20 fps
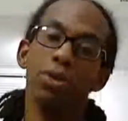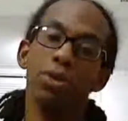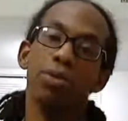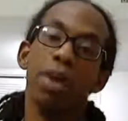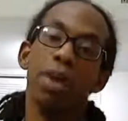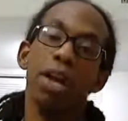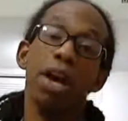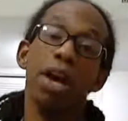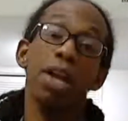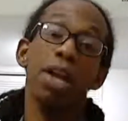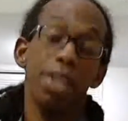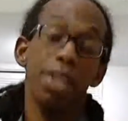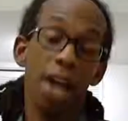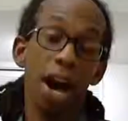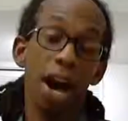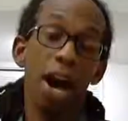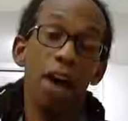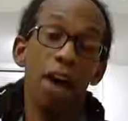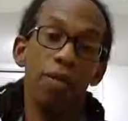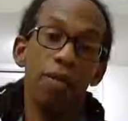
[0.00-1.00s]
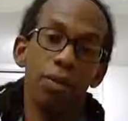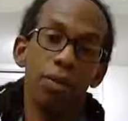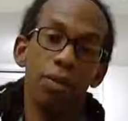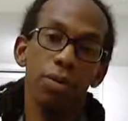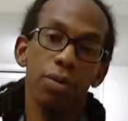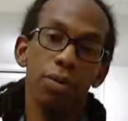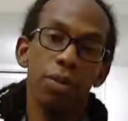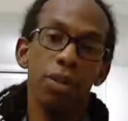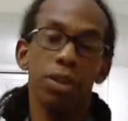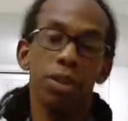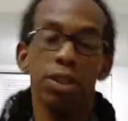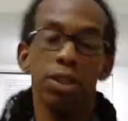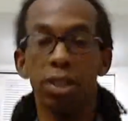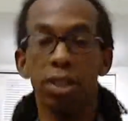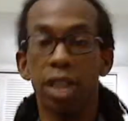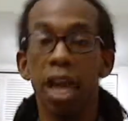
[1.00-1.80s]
to write a novel /